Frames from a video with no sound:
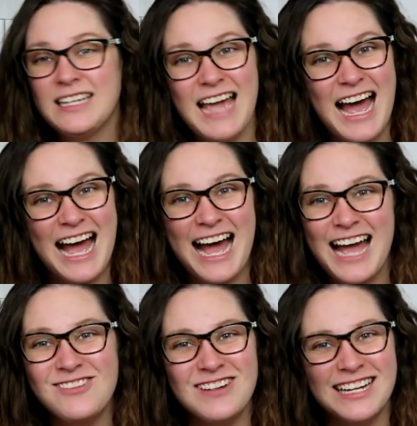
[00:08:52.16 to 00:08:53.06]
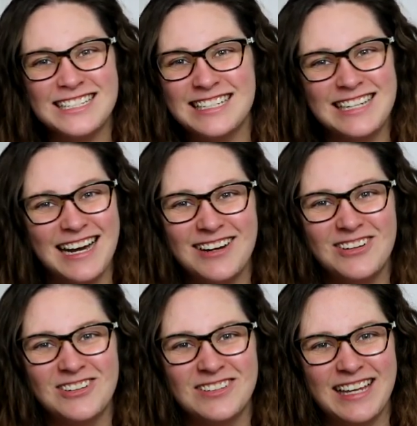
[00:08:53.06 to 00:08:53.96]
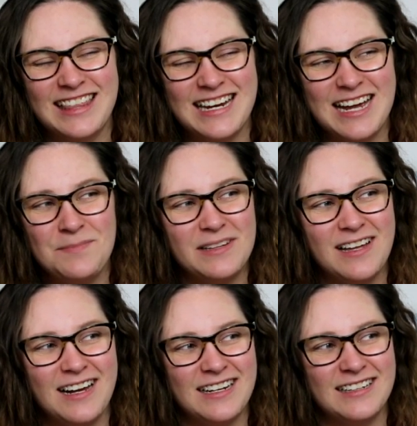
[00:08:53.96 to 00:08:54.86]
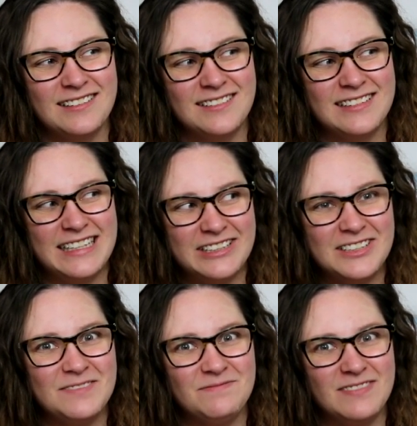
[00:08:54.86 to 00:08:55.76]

yeah, I want to know. Like, that epilogue killed,